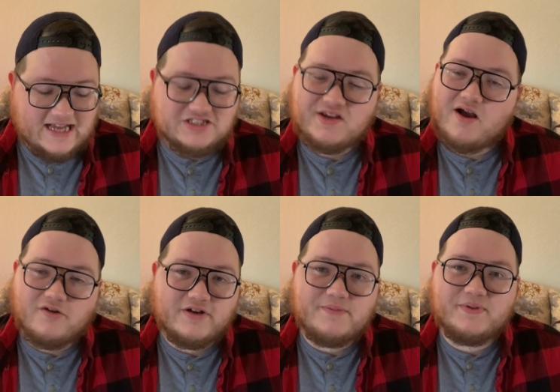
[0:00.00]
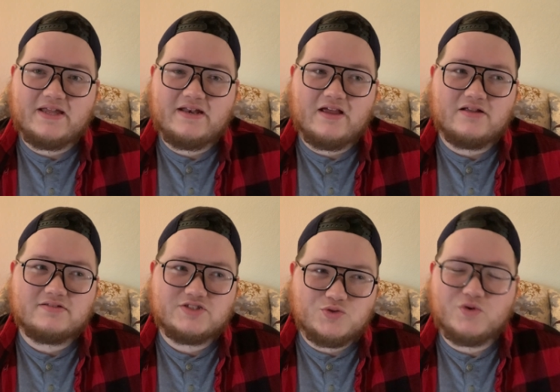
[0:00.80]
actually already been
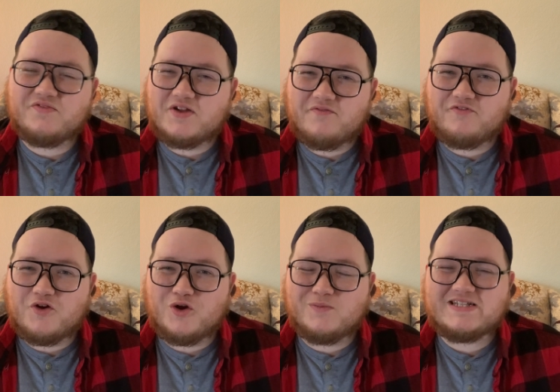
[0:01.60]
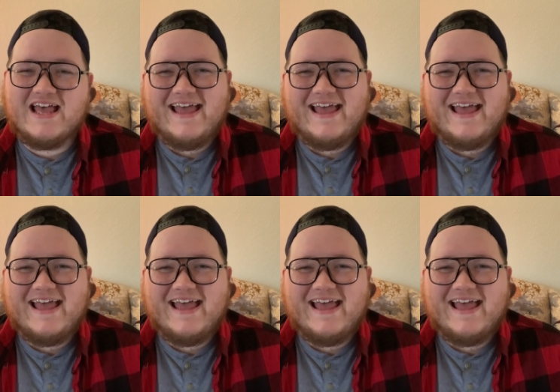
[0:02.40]
sort of confirmed